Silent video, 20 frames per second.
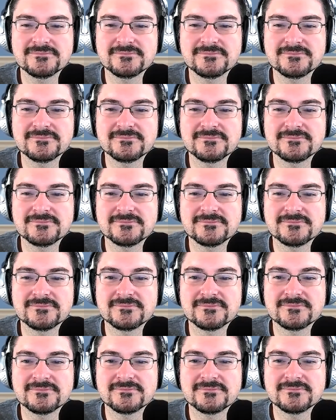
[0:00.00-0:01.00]

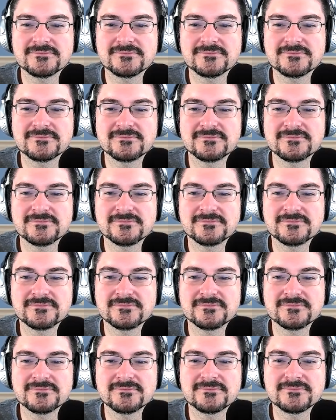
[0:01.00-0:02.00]

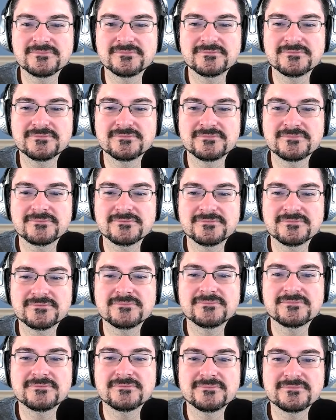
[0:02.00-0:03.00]

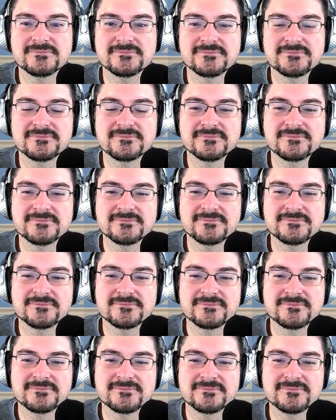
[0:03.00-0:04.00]

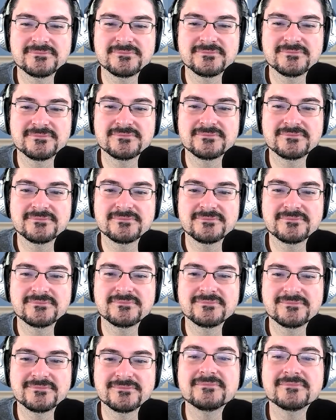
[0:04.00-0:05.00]

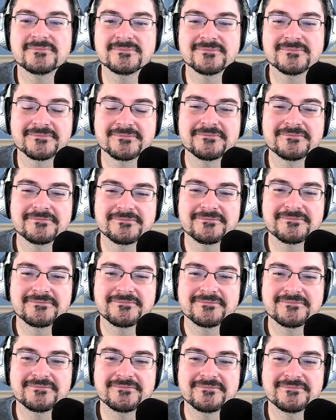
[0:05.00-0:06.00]

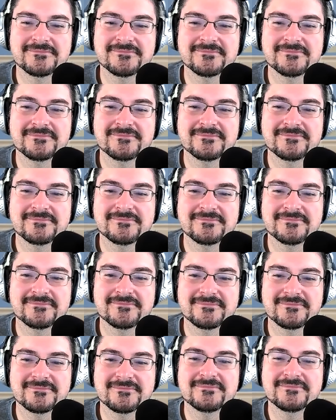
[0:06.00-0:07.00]

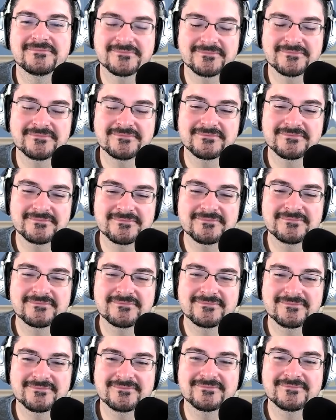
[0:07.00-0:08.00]
This person isn't speaking.